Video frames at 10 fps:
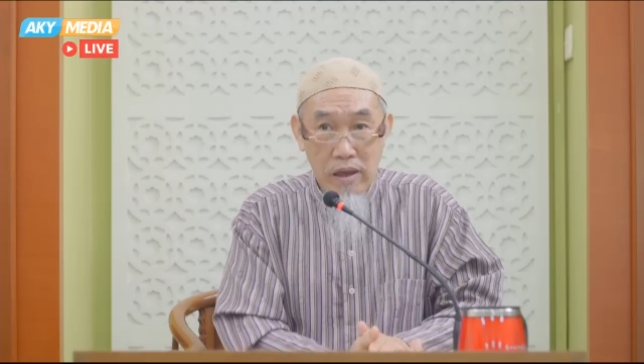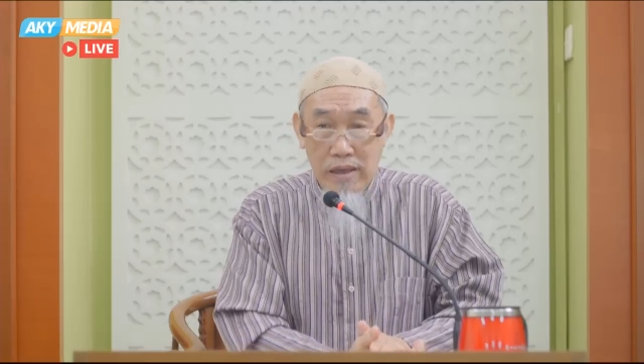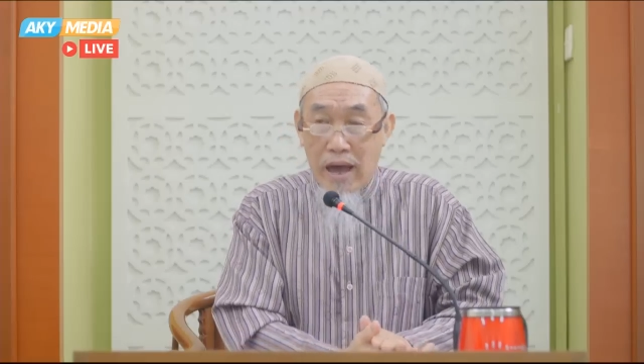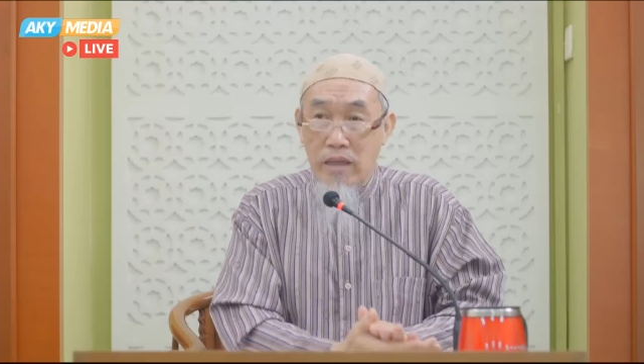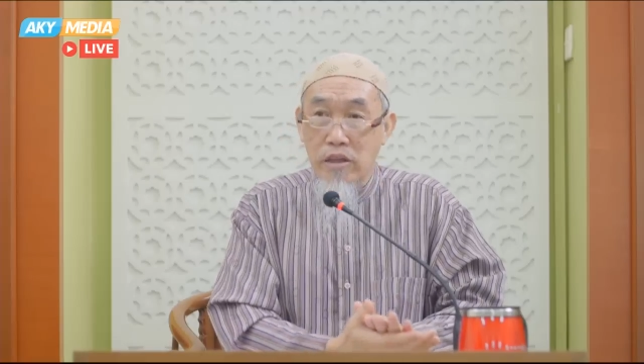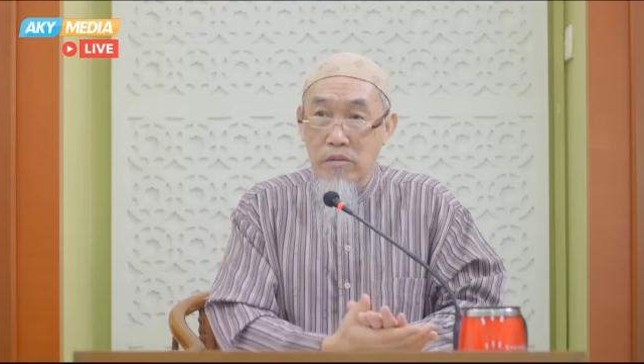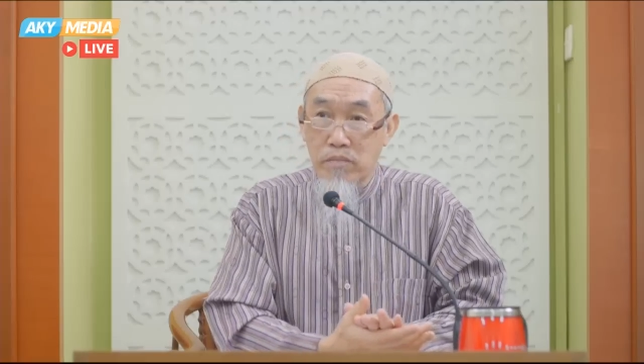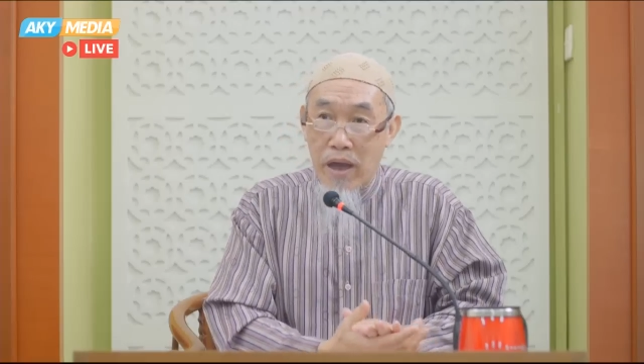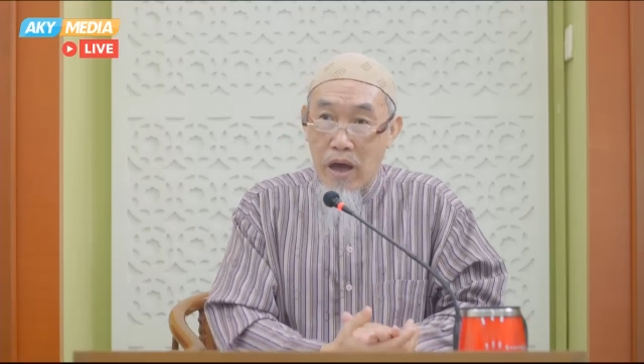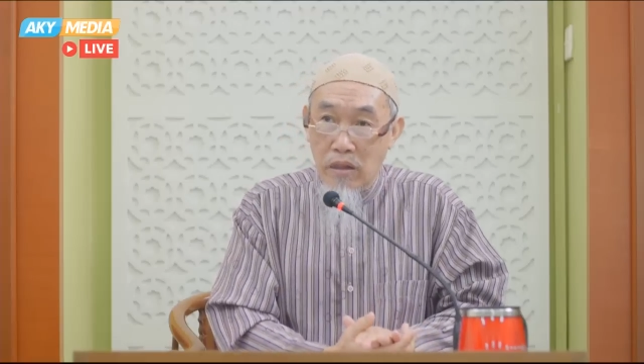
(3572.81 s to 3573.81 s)
guided
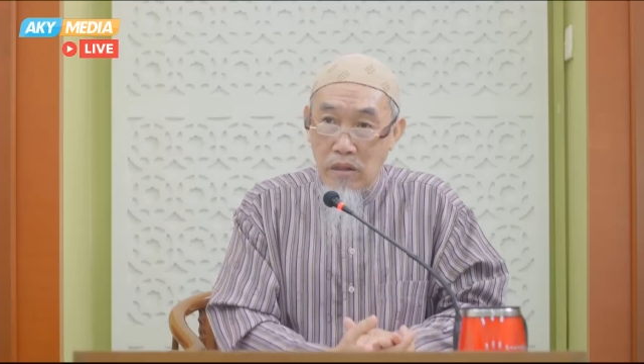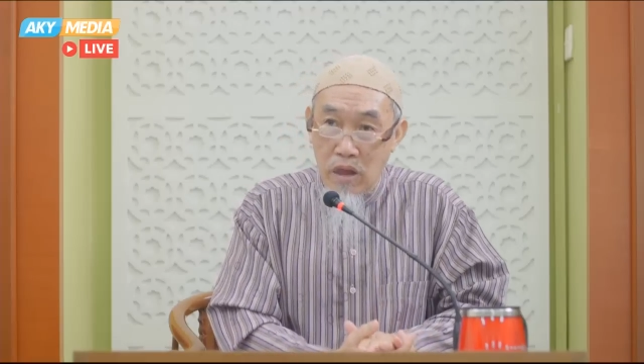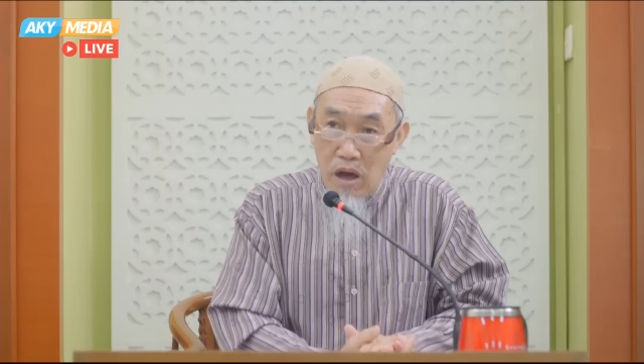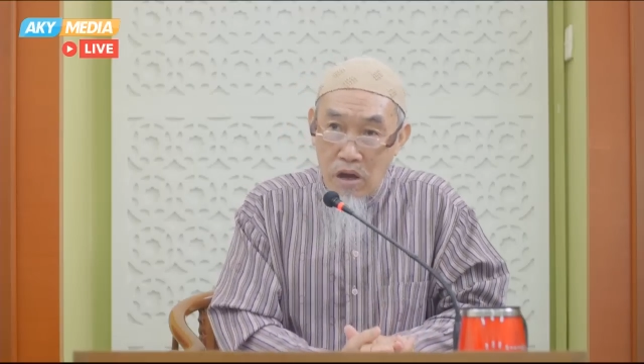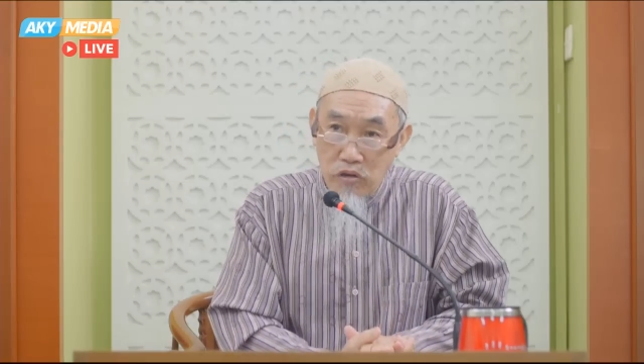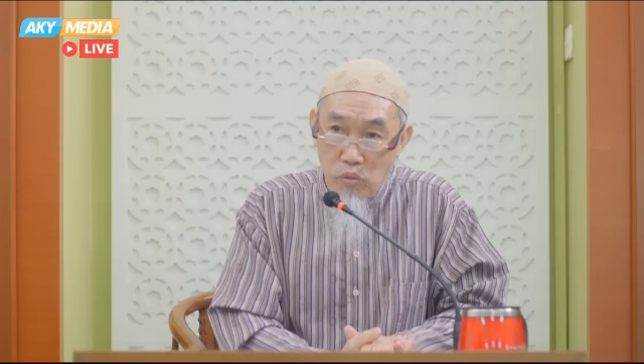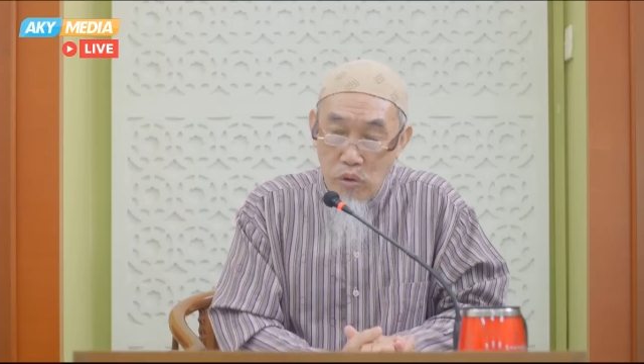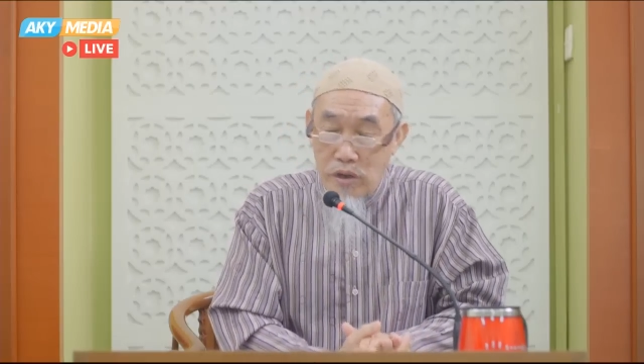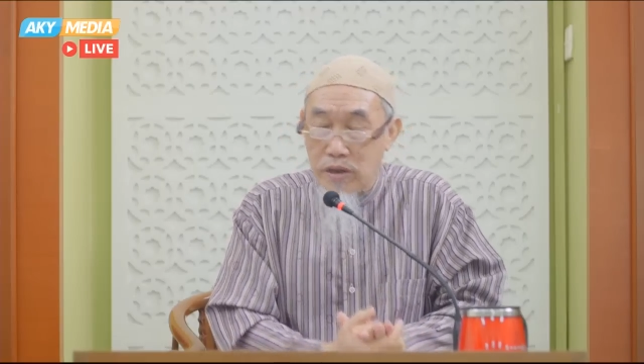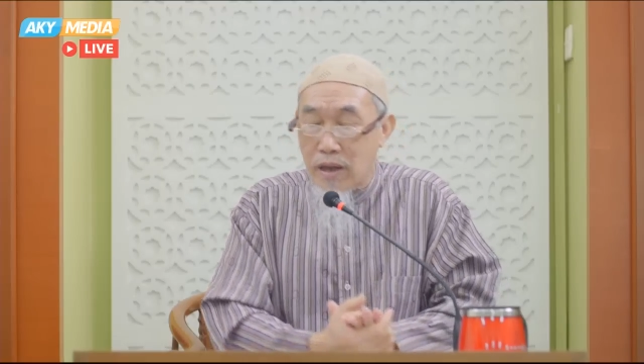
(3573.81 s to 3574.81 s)
by Allah's
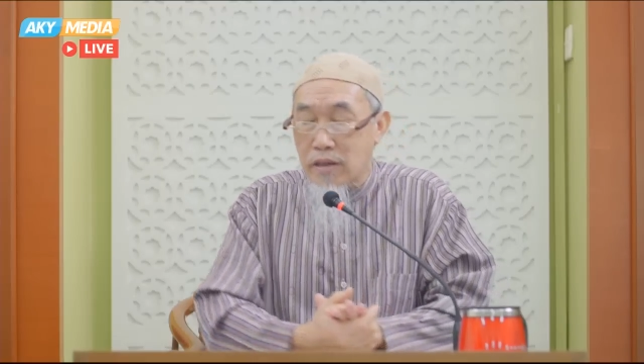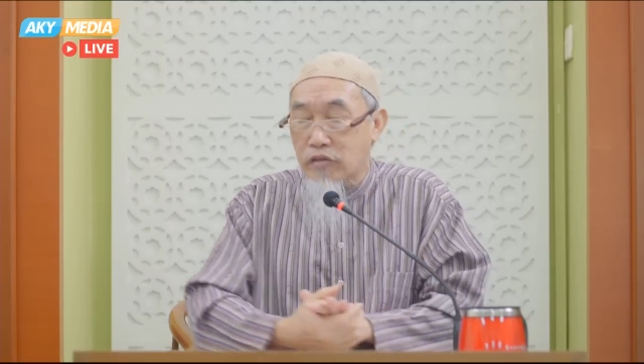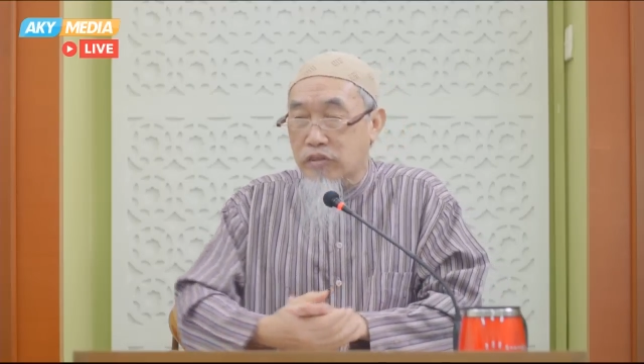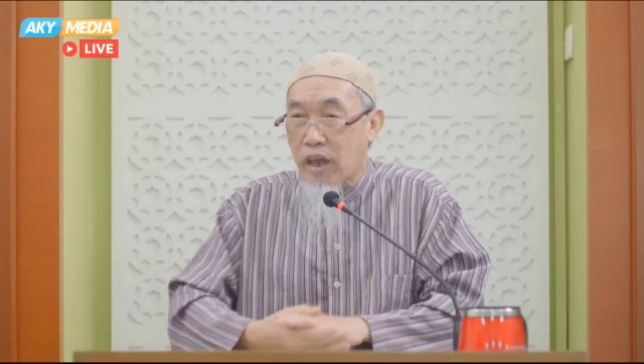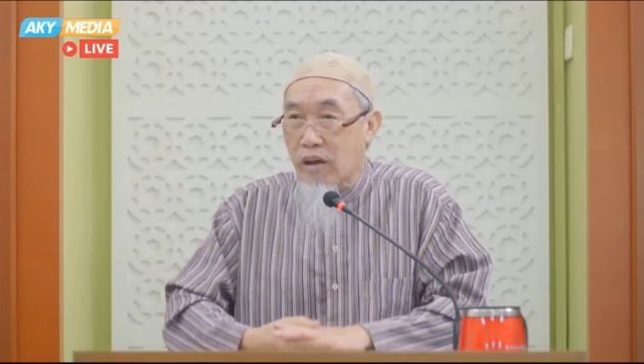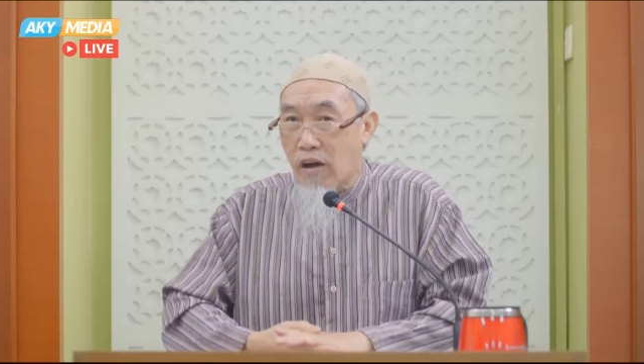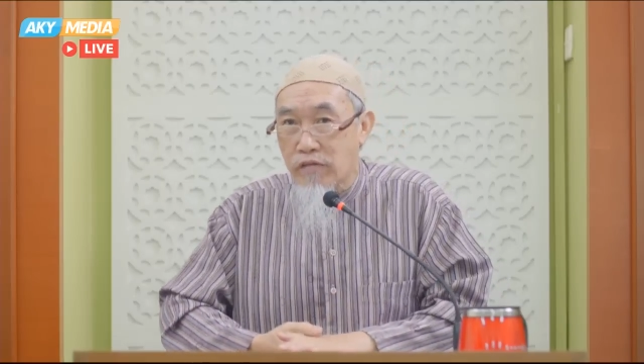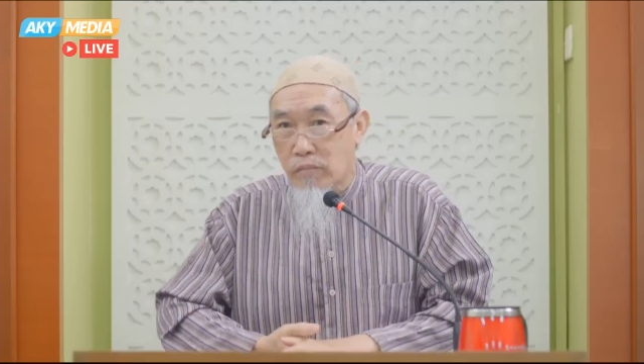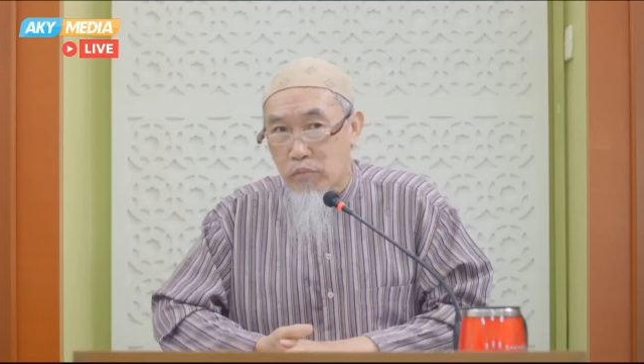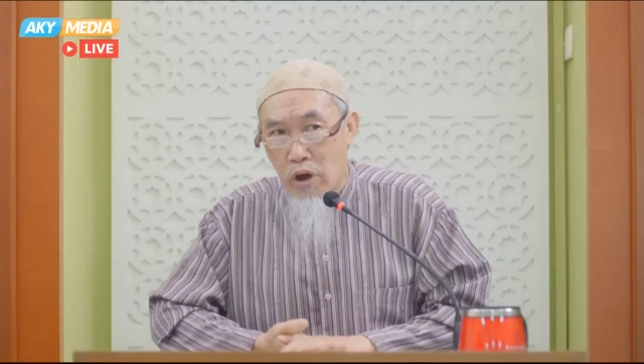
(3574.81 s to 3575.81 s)
word and the saying of
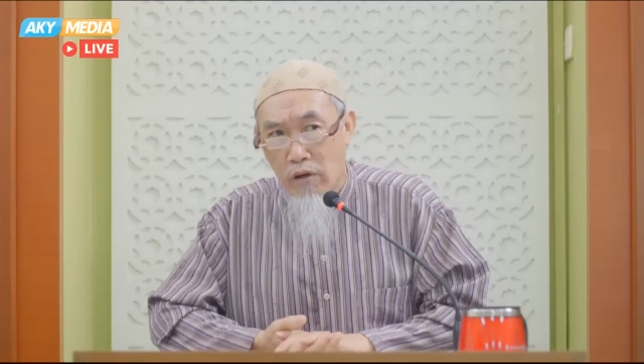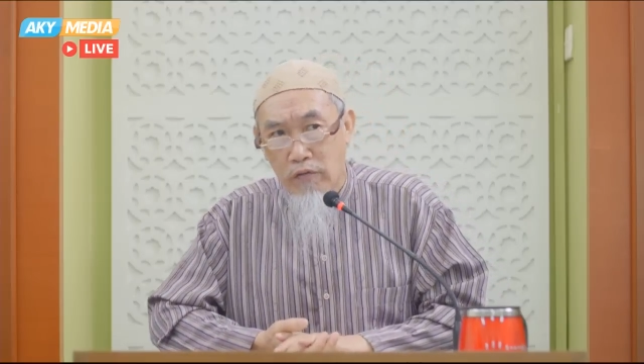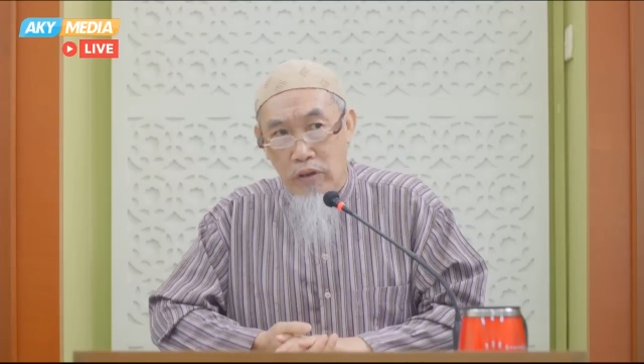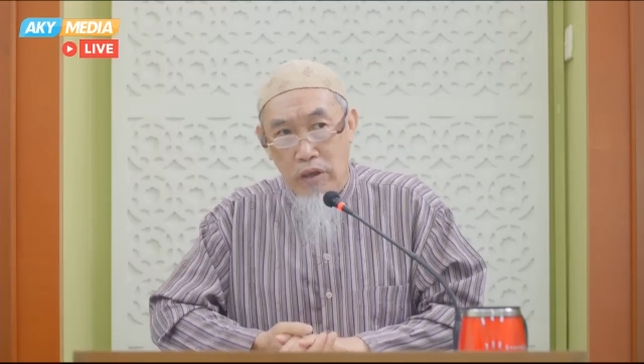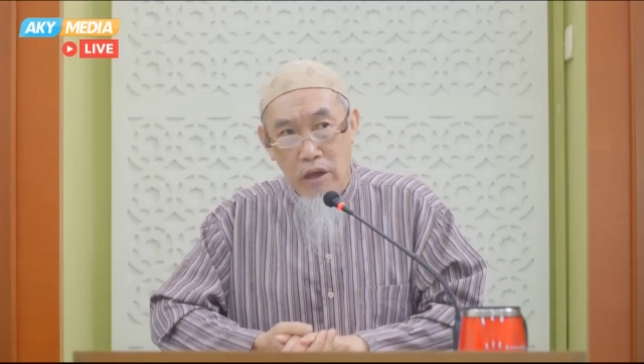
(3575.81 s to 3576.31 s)
the Prophet.